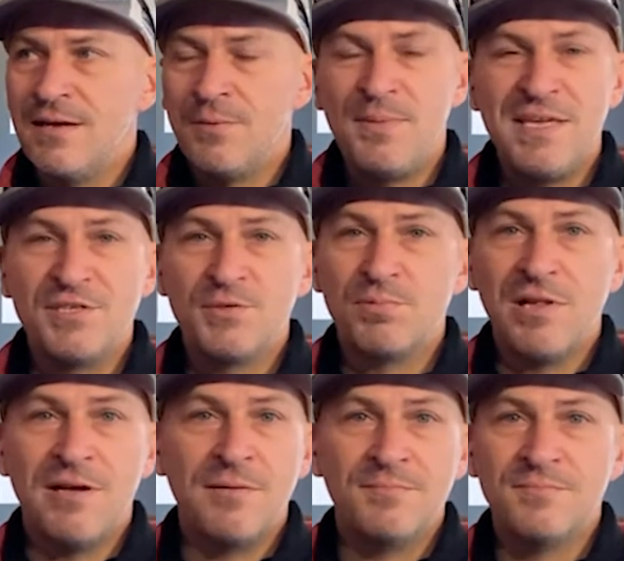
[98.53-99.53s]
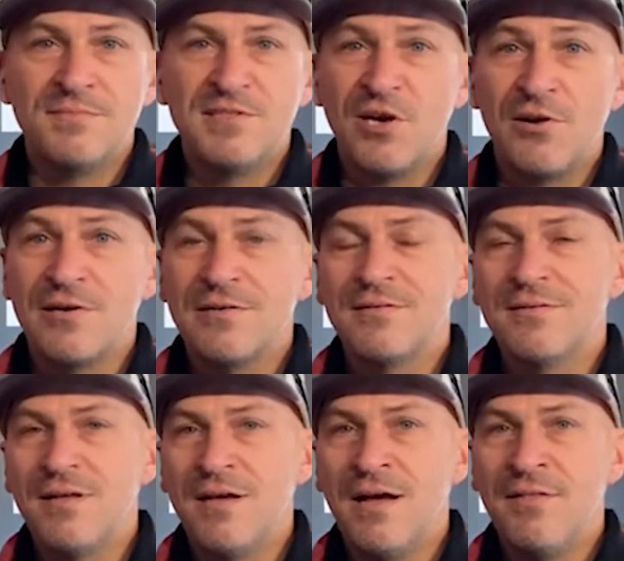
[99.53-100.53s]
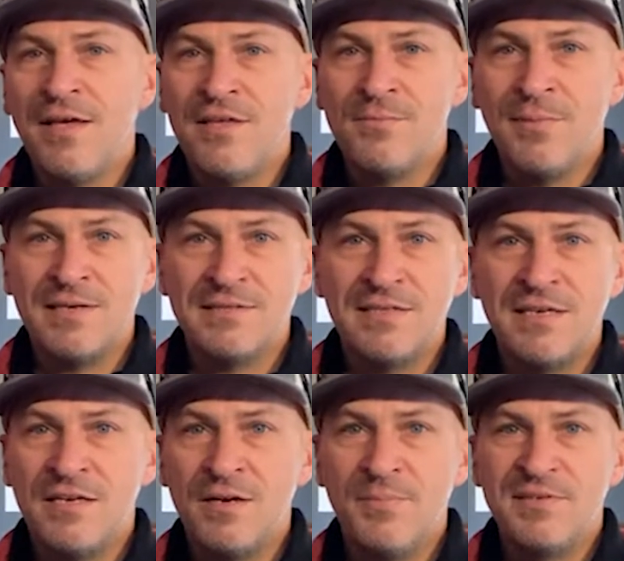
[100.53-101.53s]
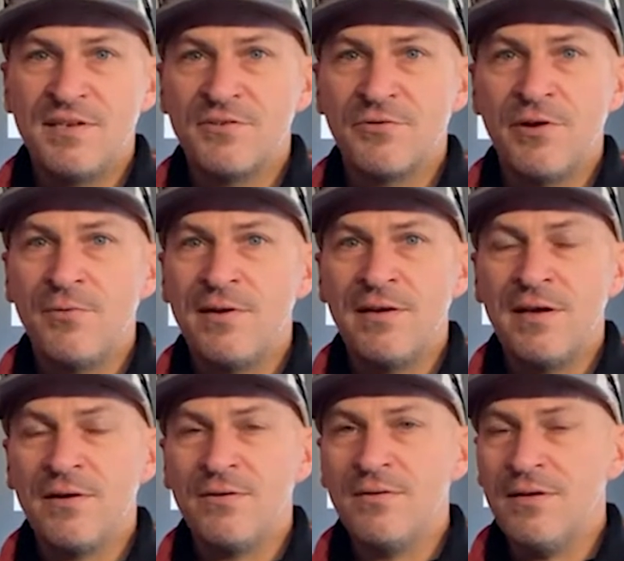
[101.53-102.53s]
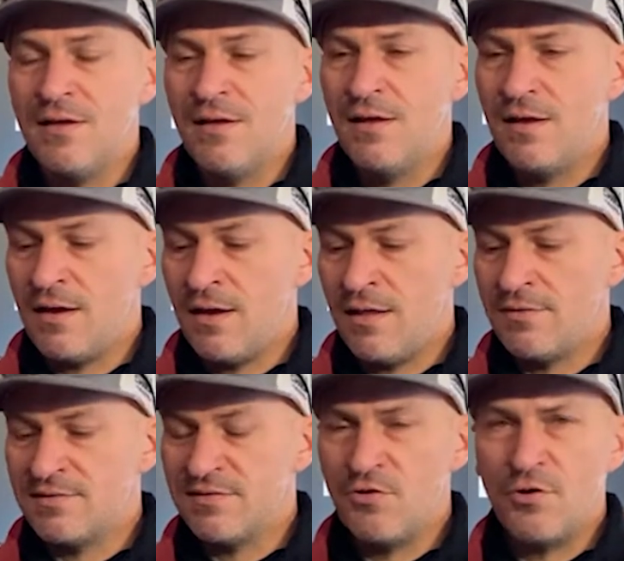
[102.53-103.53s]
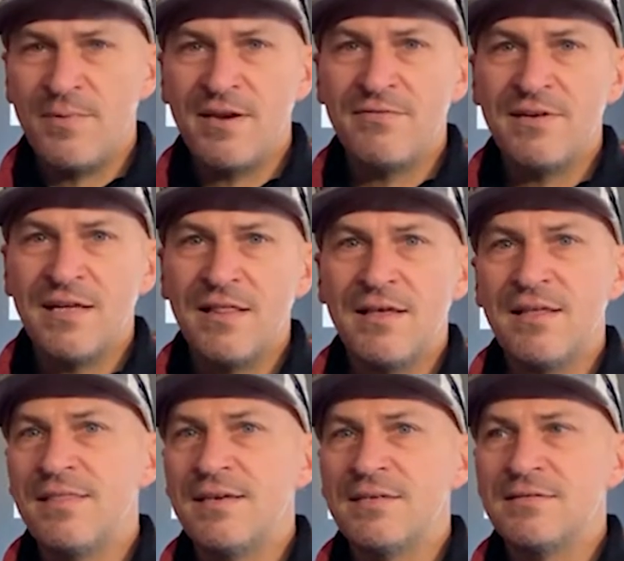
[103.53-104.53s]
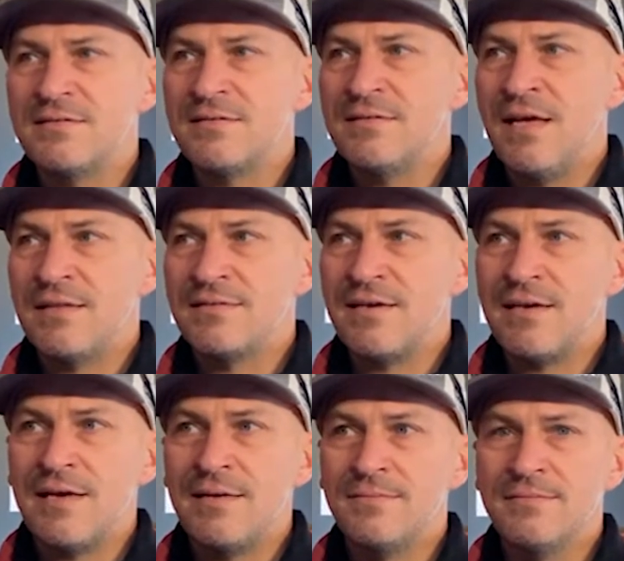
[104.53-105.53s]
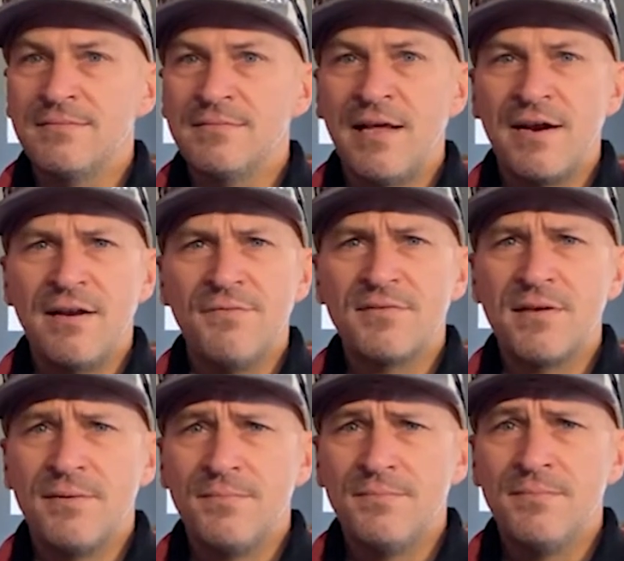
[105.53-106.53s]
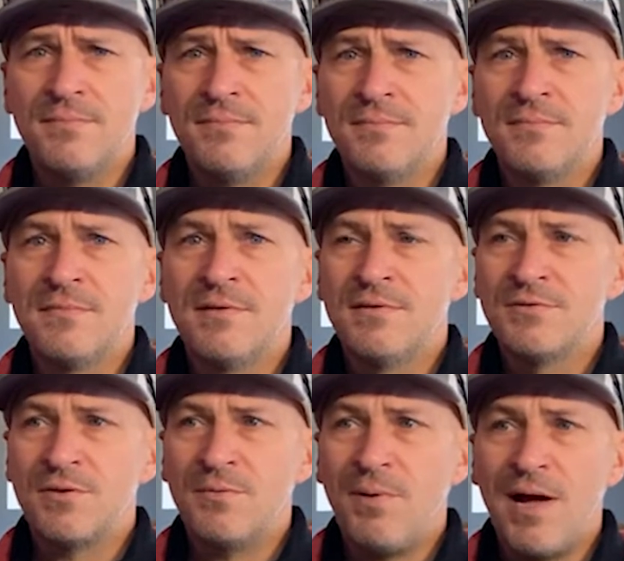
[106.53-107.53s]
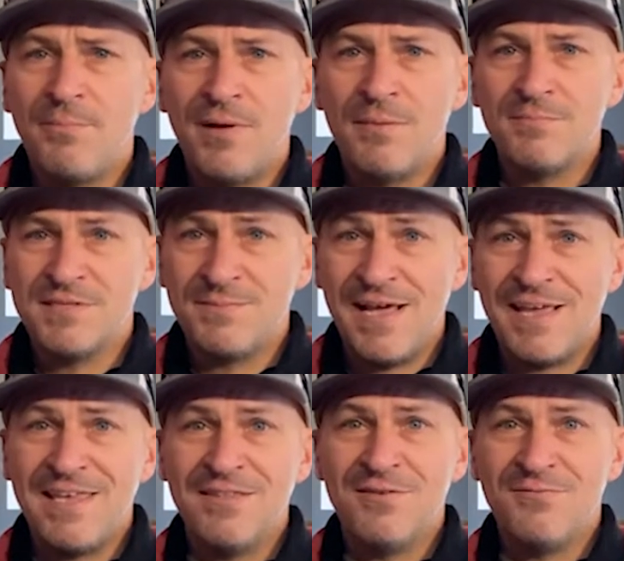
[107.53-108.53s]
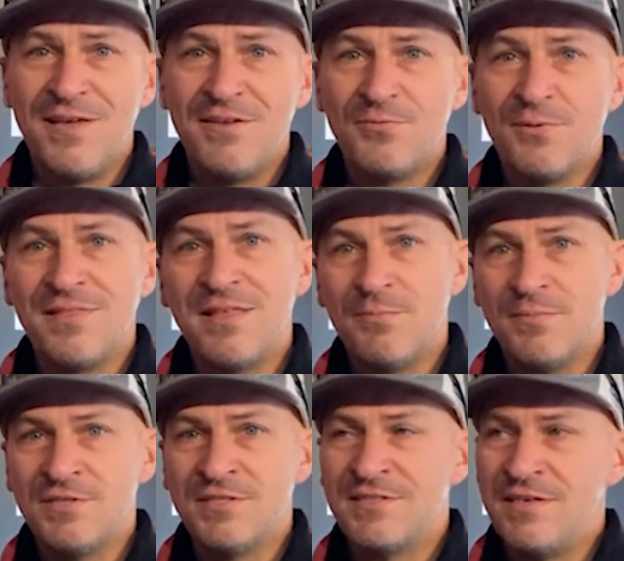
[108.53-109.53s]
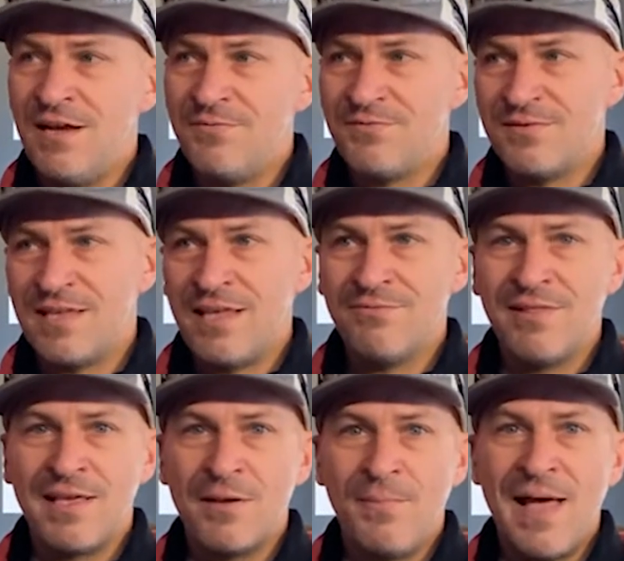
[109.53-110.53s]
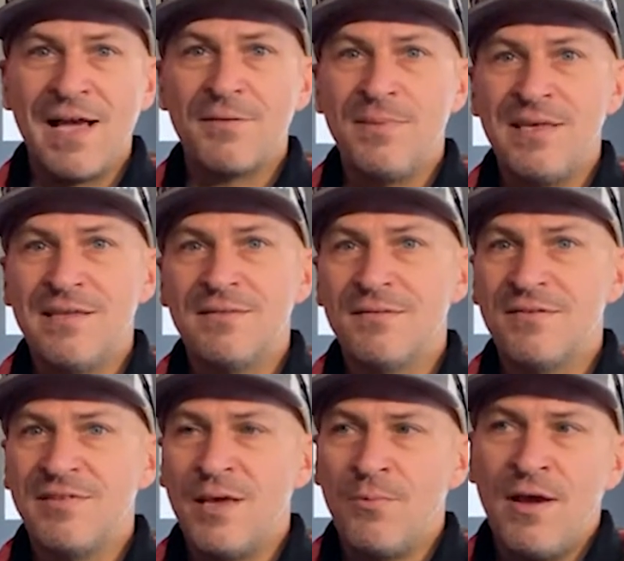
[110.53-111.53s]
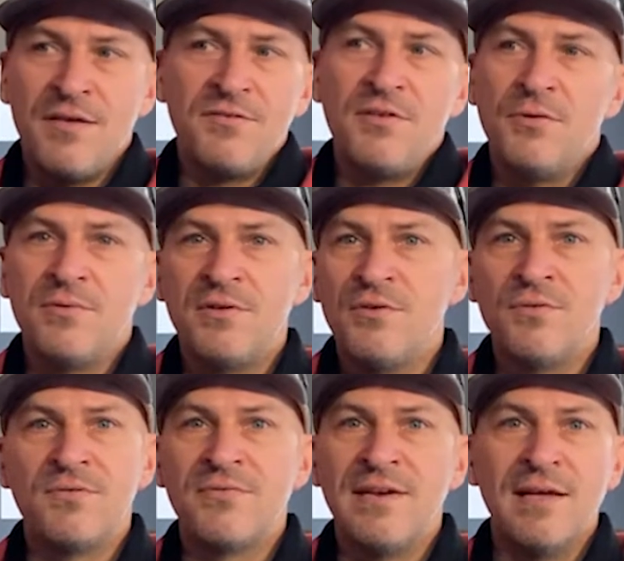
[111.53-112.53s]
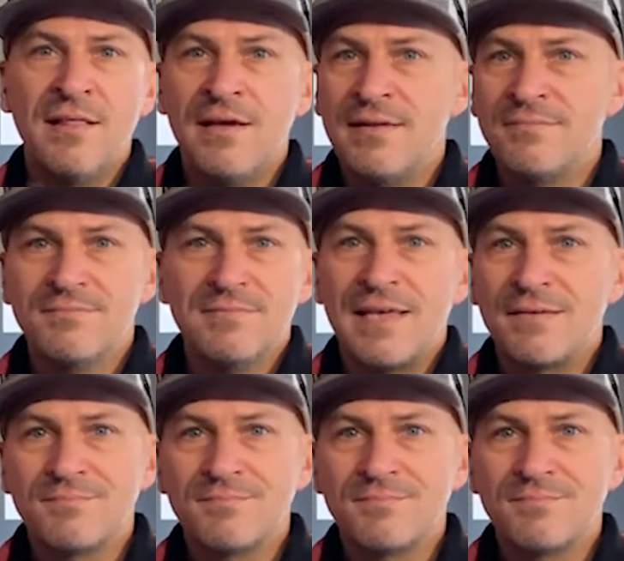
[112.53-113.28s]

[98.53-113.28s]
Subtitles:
peach plum tart that you might see in a patisserie window. A little bit of vanilla in this, not enough to pop up and smack you in the face with it, but just enough to give like a backbeat, the same way as you would use vanilla in like